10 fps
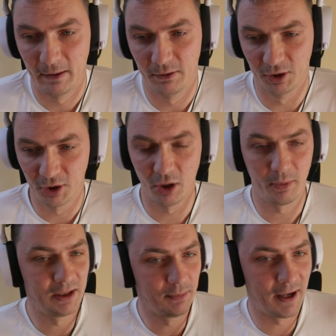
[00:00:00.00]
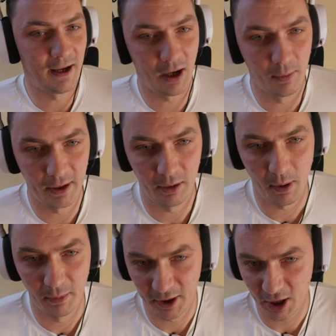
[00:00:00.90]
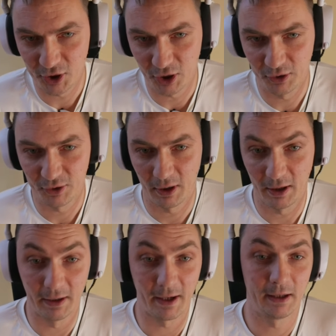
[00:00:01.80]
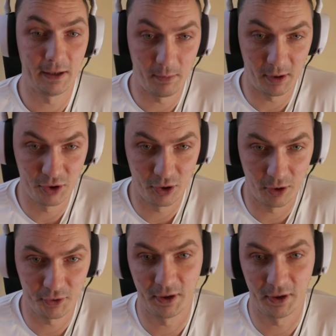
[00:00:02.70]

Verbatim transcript: determined by how many publications in academic journals,